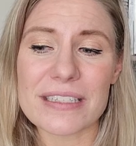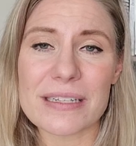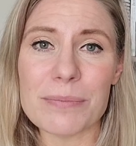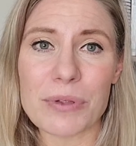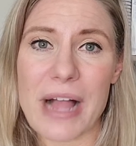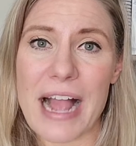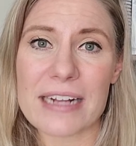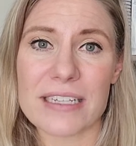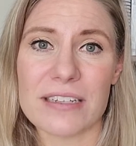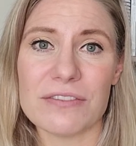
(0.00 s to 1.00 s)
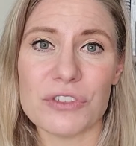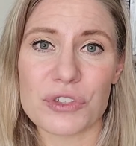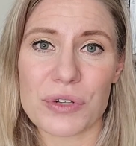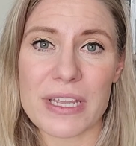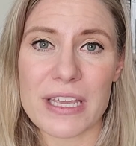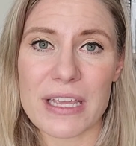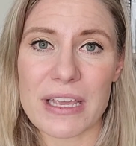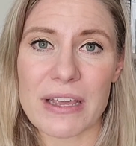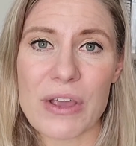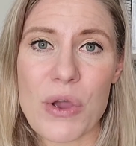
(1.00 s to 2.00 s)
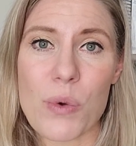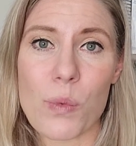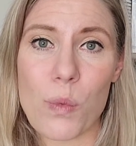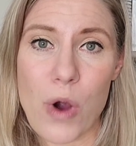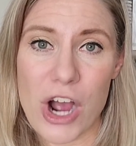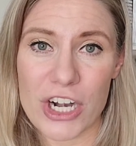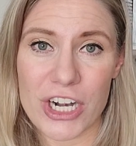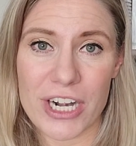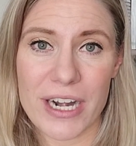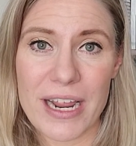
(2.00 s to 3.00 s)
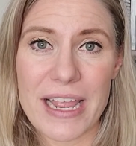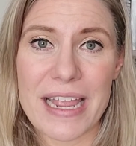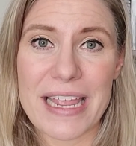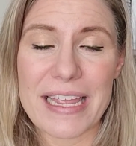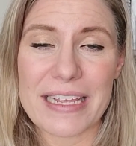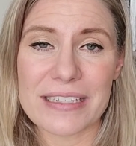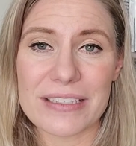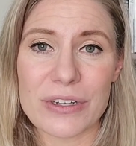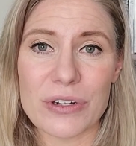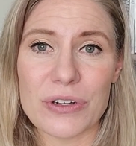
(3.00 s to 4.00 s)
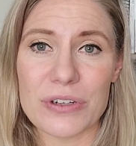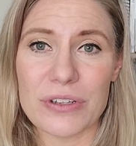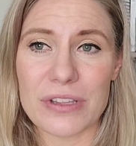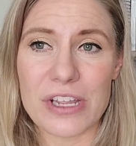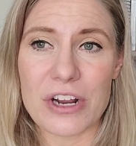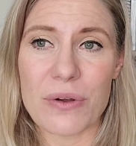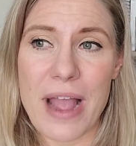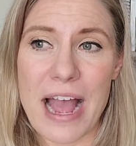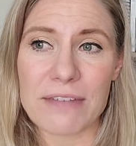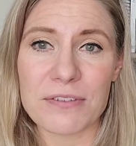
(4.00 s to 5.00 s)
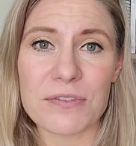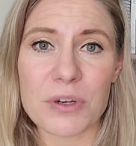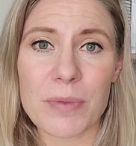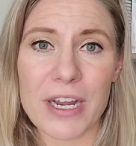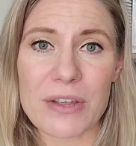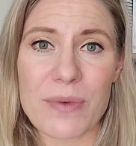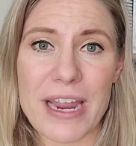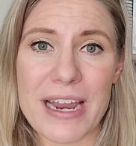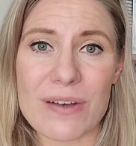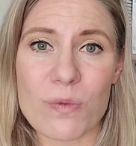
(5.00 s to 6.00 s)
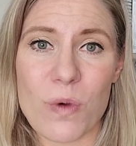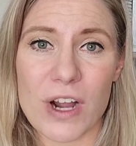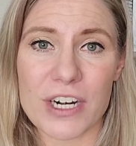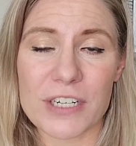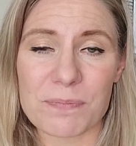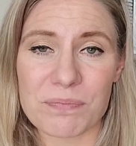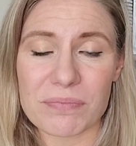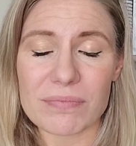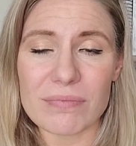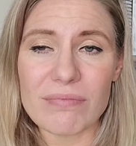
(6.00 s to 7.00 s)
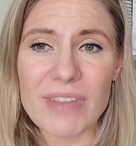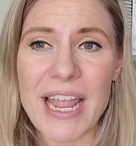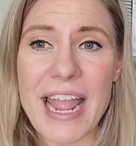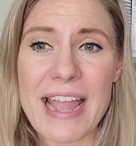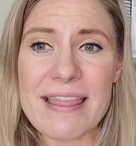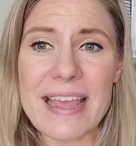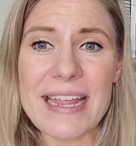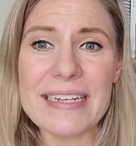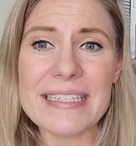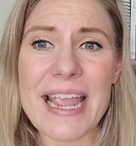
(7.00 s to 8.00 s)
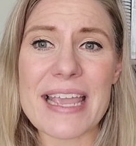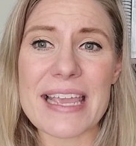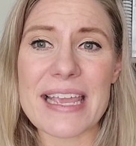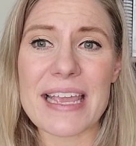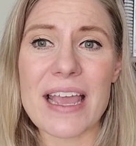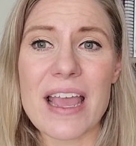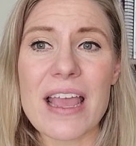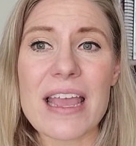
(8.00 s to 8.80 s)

the simple act of drinking water is, you know, half of your body weight in water. And then taking